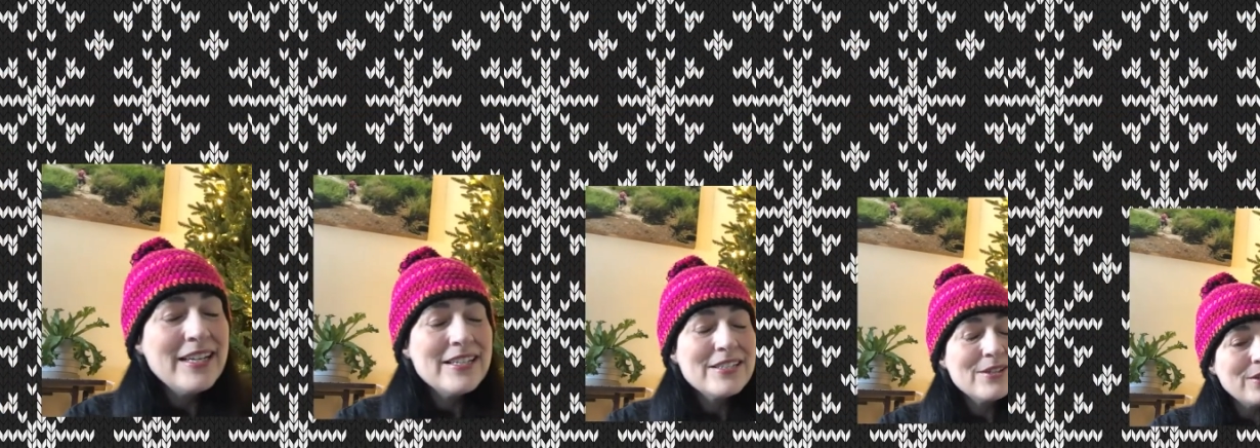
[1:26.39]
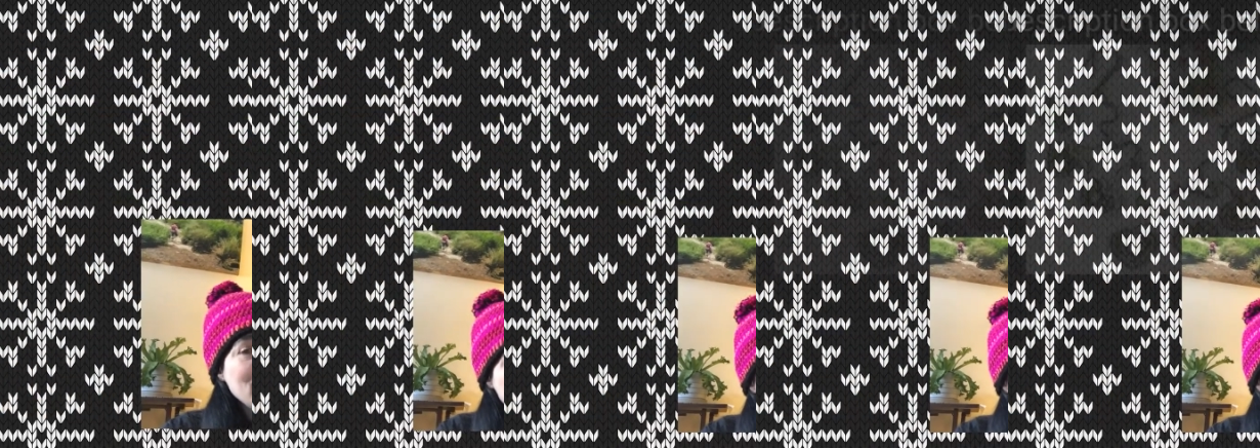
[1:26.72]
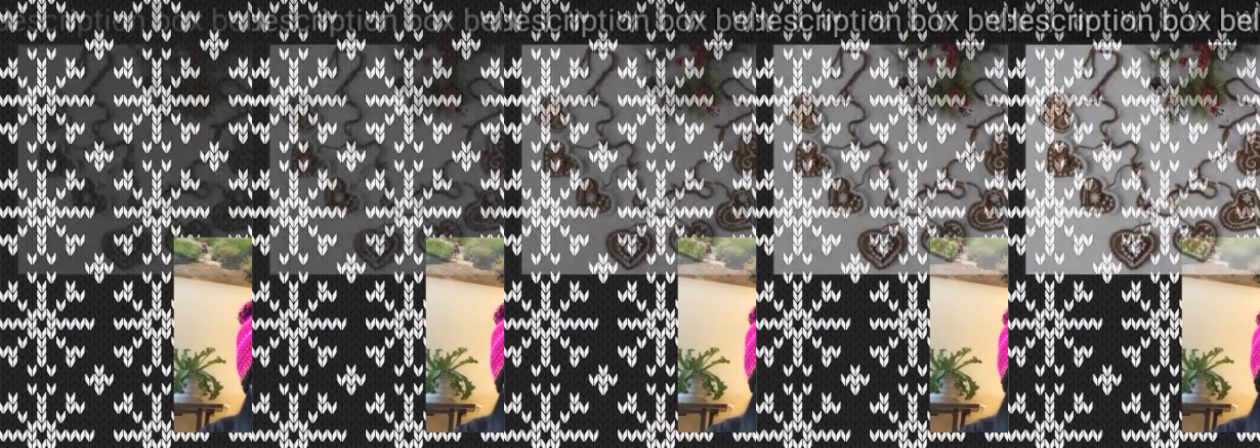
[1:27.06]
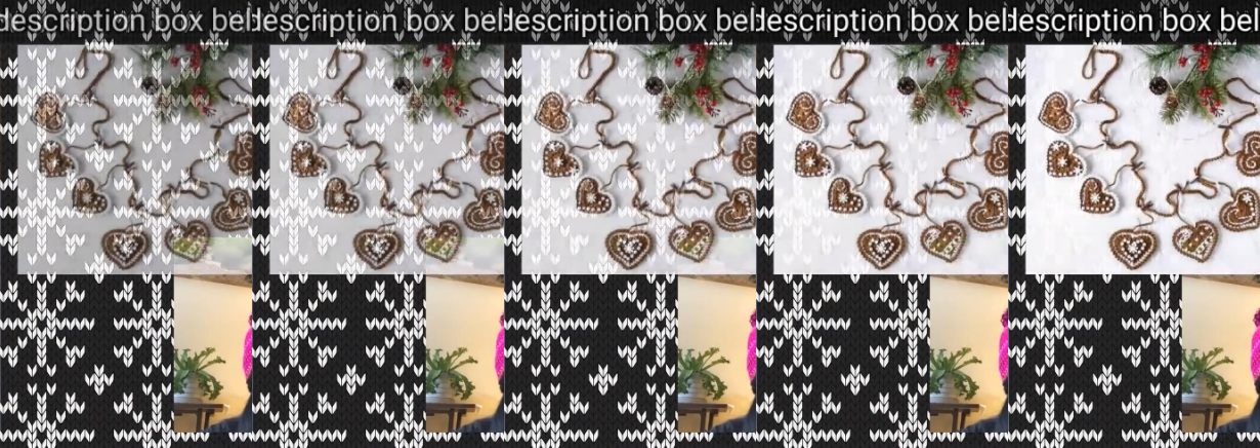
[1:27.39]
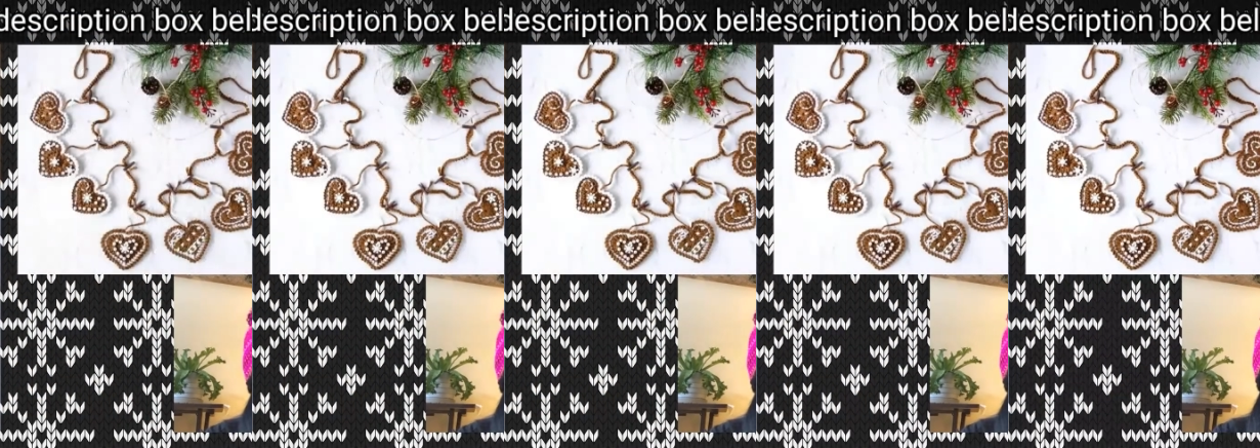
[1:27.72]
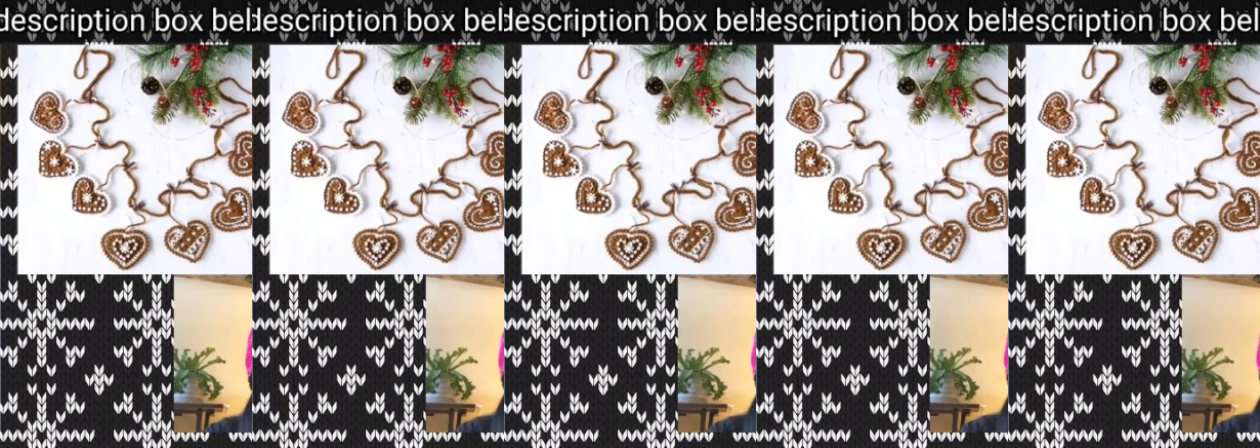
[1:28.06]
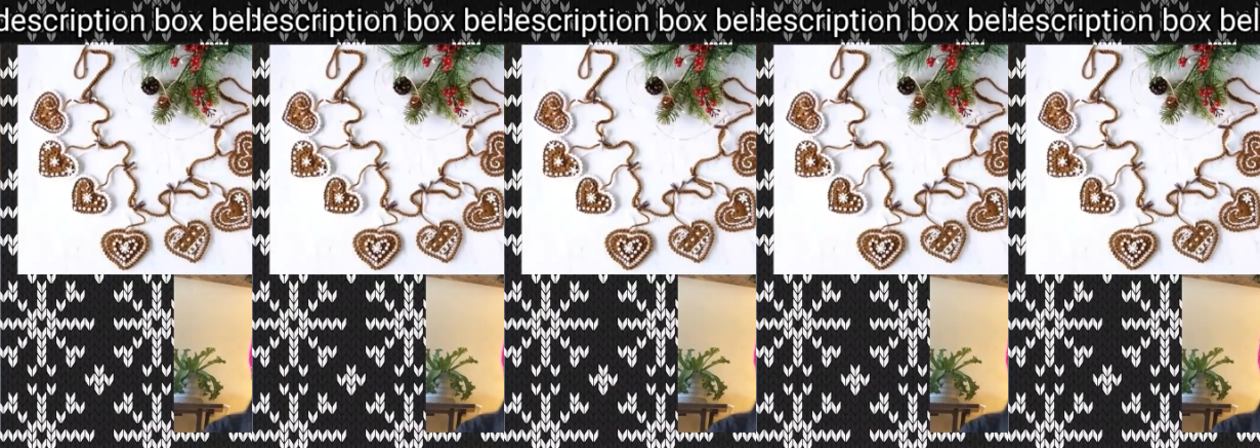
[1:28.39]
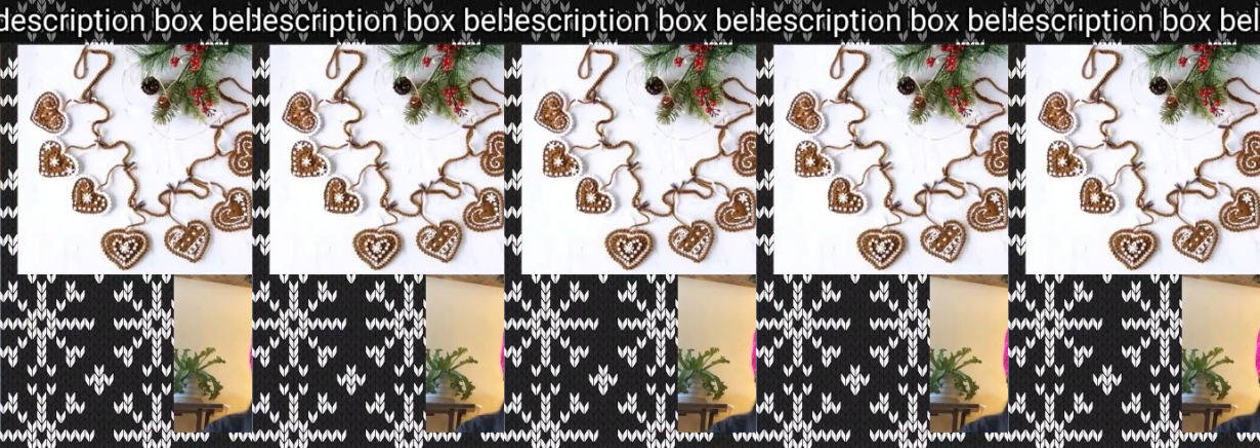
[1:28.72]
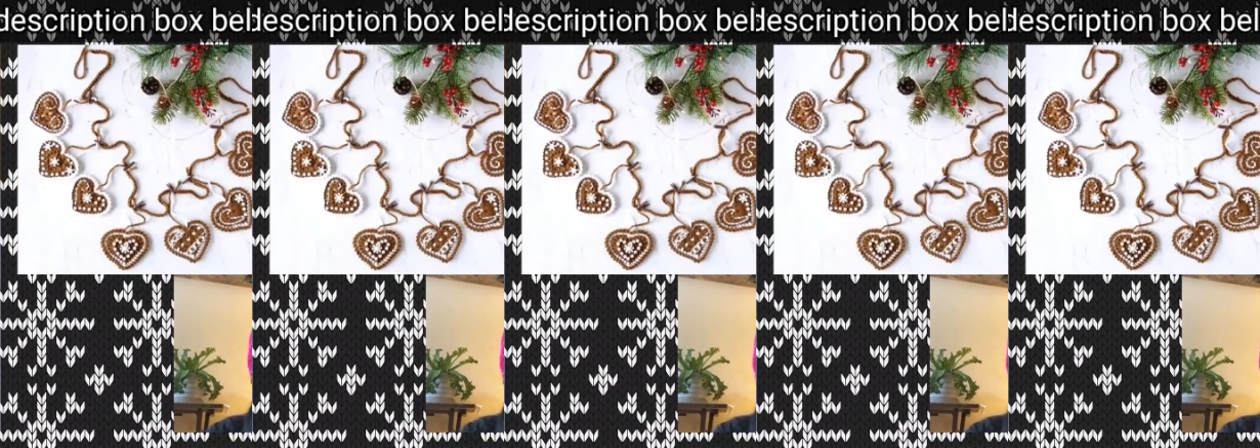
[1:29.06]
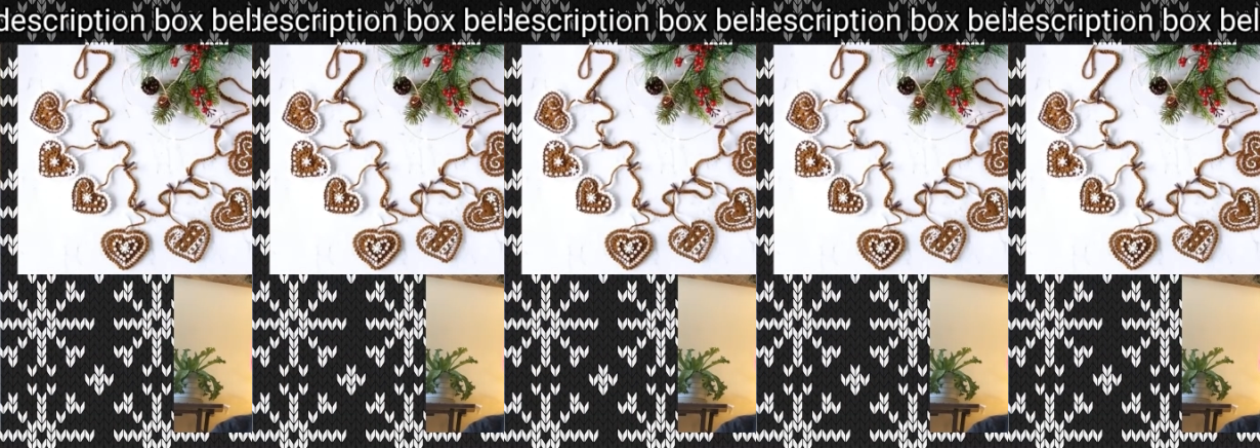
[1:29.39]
So this one is adorable, especially if you love the